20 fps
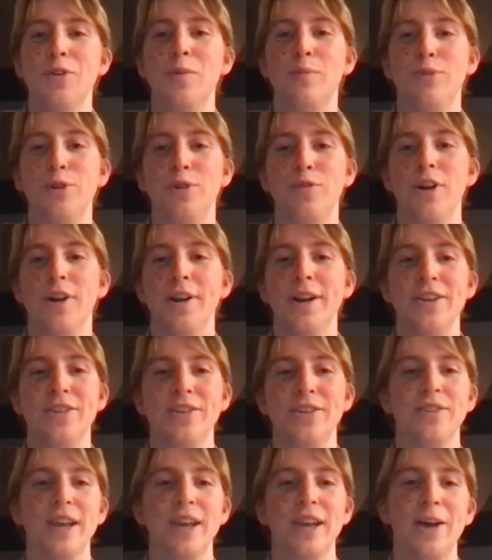improve our
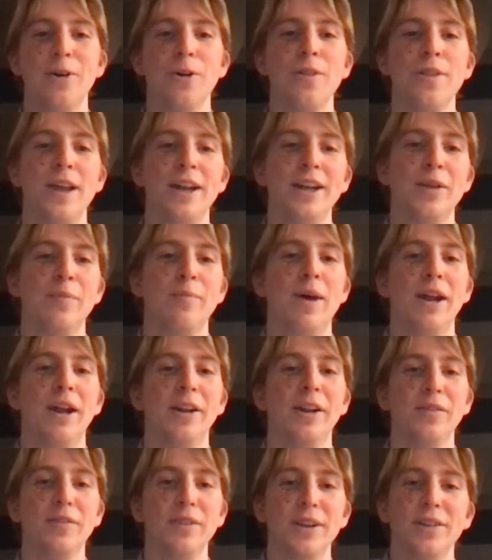nation's health and
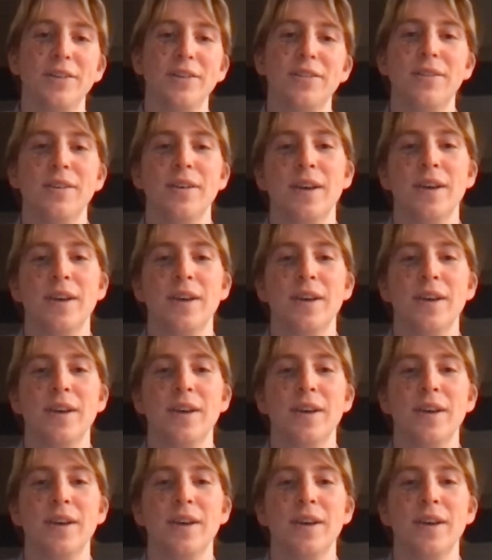competitiveness.